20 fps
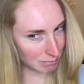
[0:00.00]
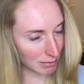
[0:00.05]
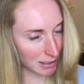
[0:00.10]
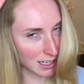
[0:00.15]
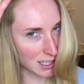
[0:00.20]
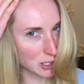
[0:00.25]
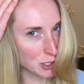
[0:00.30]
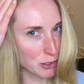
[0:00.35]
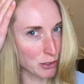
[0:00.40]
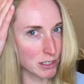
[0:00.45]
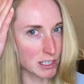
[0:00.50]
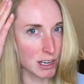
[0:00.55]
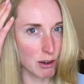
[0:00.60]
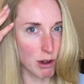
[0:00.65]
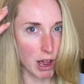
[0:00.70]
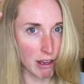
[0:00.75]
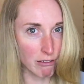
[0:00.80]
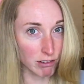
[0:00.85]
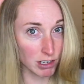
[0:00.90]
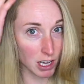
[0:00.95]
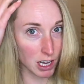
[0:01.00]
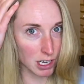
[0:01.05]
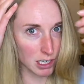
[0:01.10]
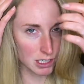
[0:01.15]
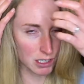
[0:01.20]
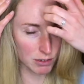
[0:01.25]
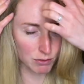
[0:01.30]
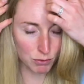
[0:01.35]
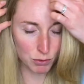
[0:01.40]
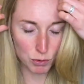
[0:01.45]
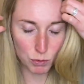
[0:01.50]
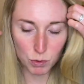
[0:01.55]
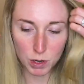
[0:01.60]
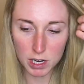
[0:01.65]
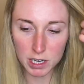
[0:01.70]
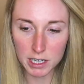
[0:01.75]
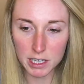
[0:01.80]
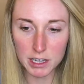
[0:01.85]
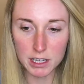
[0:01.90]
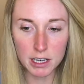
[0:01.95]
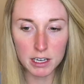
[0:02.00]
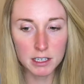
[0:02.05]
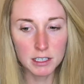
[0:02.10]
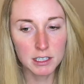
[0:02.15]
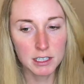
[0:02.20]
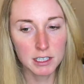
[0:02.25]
as you can tell, I haven't colored it for a while either.